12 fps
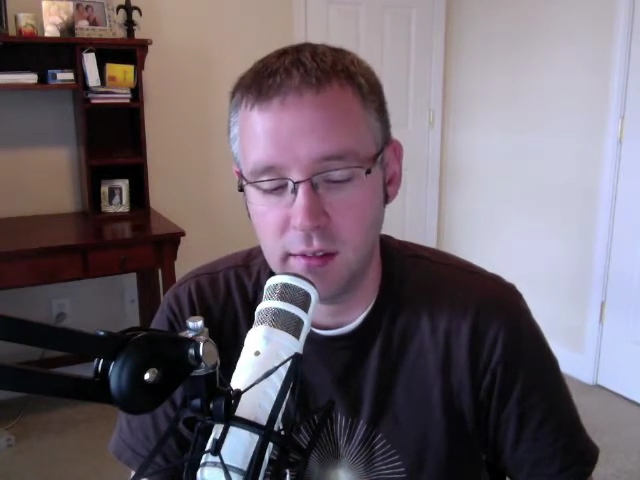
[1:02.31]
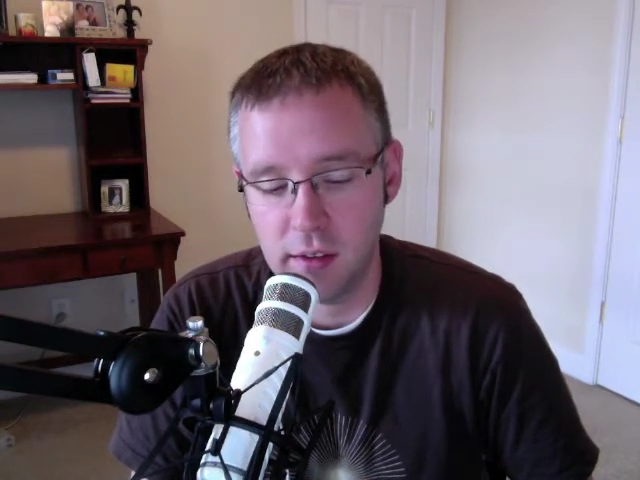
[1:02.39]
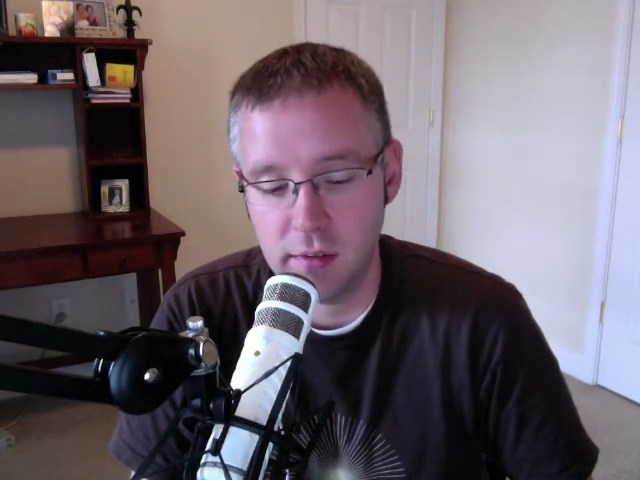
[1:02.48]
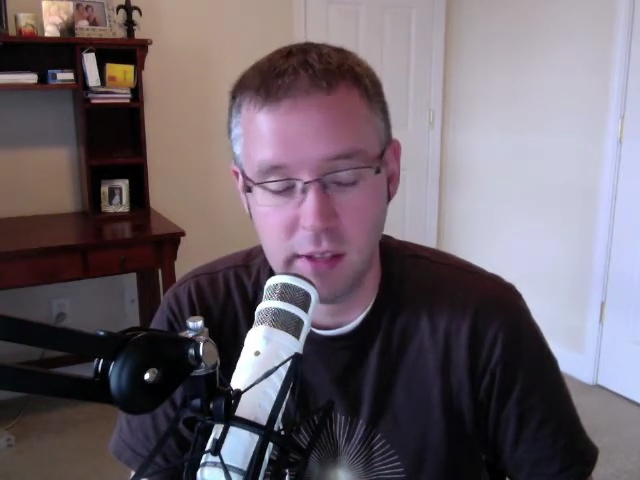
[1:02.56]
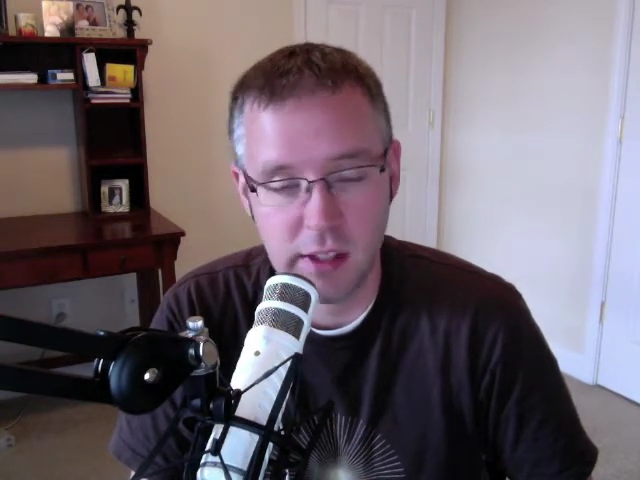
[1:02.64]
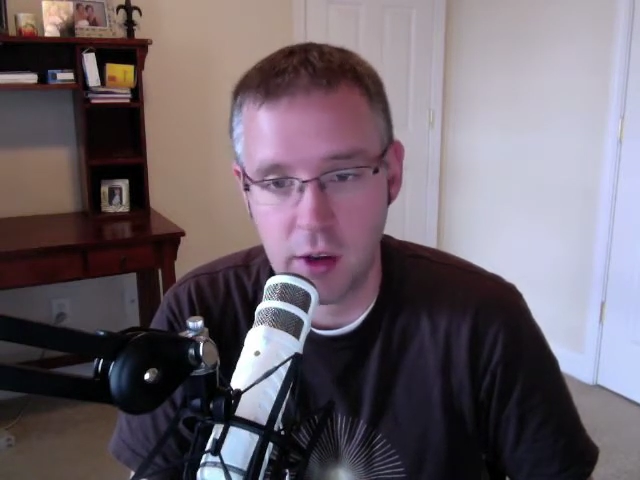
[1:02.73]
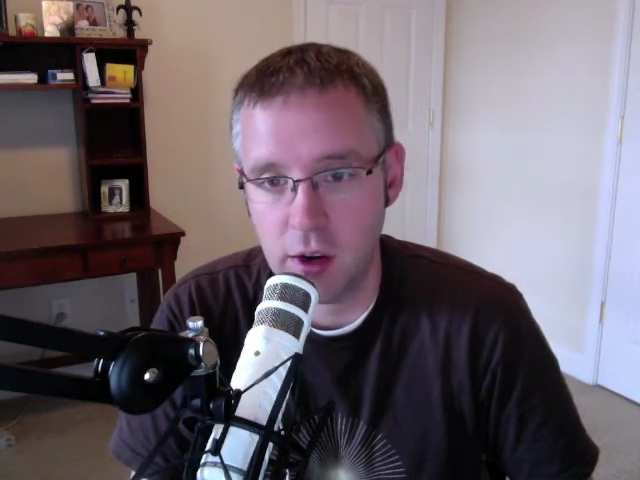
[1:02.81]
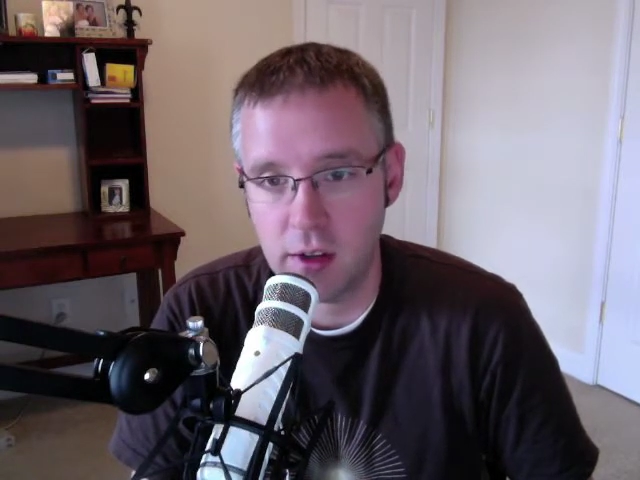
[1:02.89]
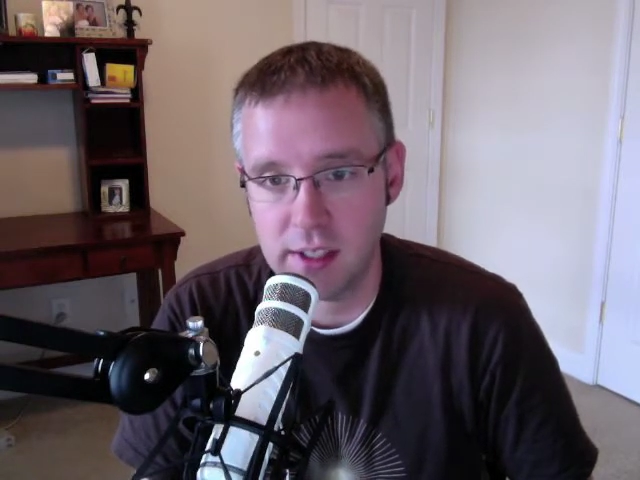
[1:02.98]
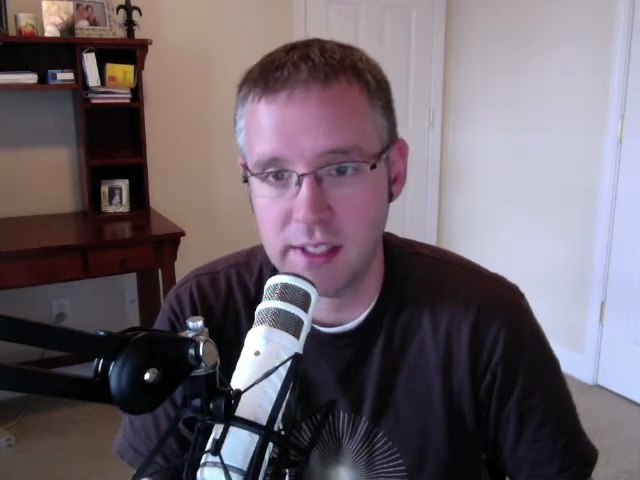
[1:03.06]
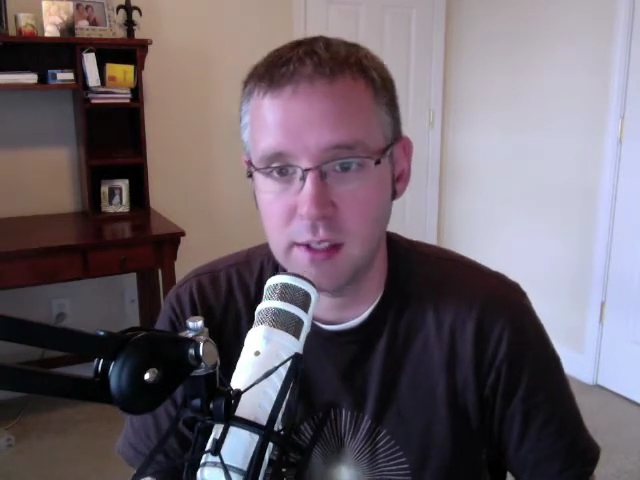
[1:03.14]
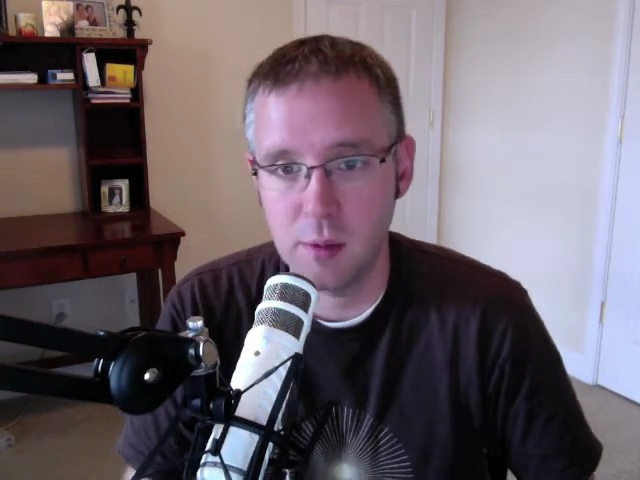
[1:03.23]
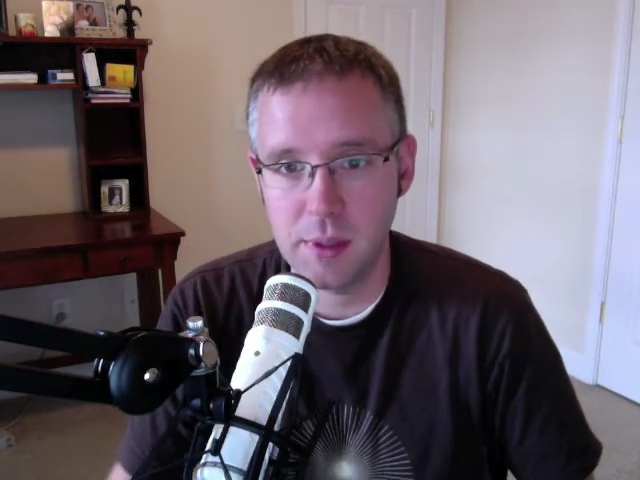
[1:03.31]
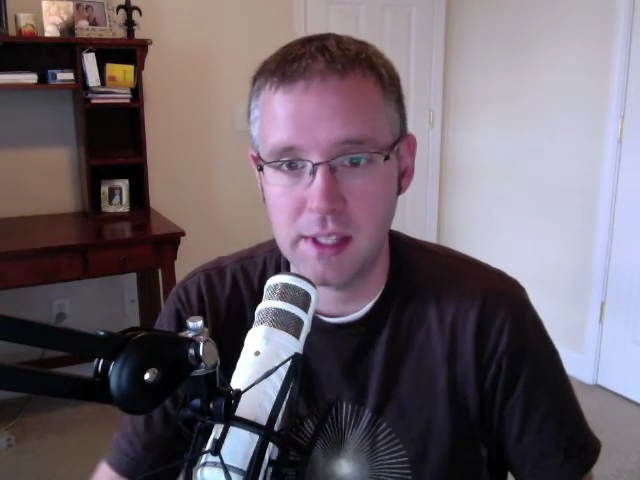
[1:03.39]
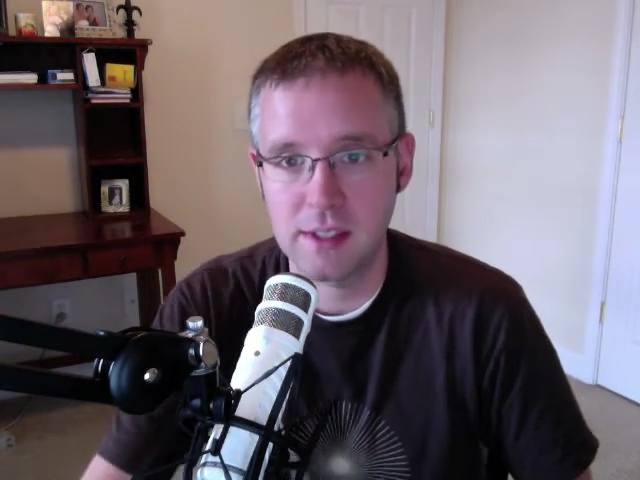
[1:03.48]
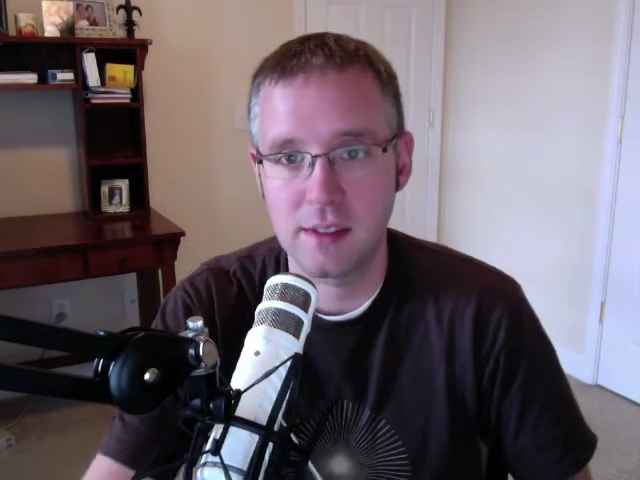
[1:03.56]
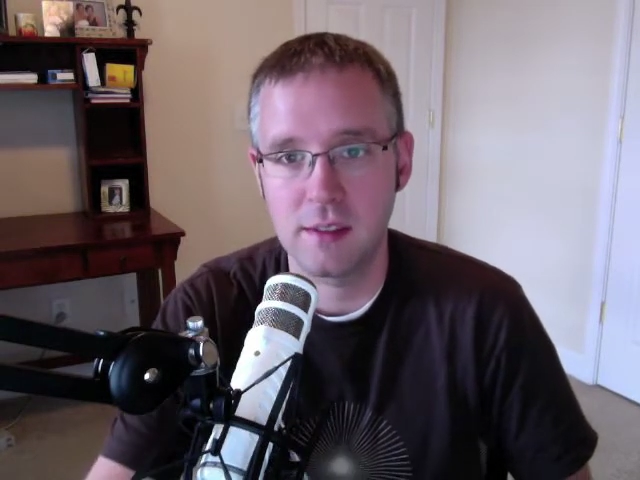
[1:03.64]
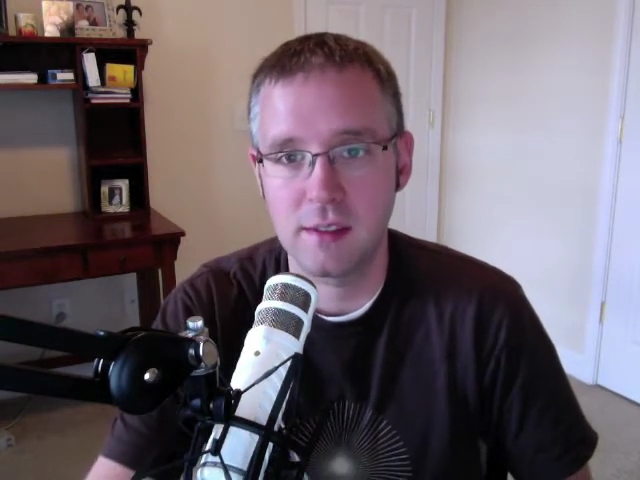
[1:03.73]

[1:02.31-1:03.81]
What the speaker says: It's on our syllabus